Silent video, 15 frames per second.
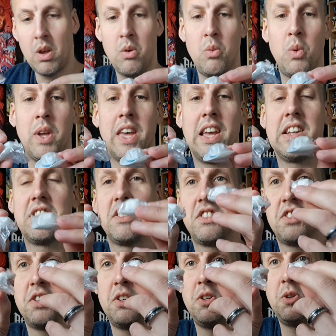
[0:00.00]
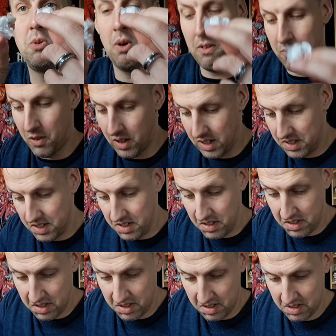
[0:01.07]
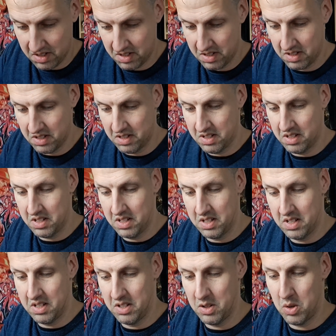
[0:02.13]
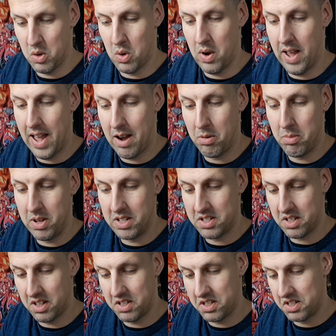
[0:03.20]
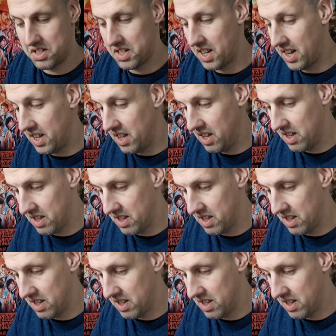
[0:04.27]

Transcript: We get 2 visors, or helmets I should say.